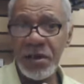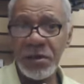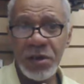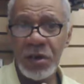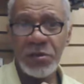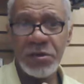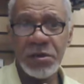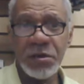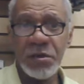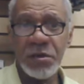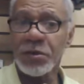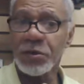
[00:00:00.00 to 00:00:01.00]
adults
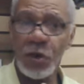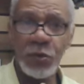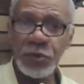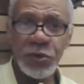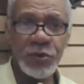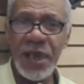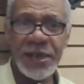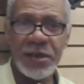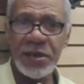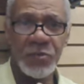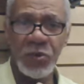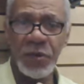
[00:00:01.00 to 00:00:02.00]
don't do that
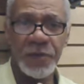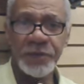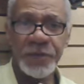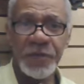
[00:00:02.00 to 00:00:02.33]
anymore.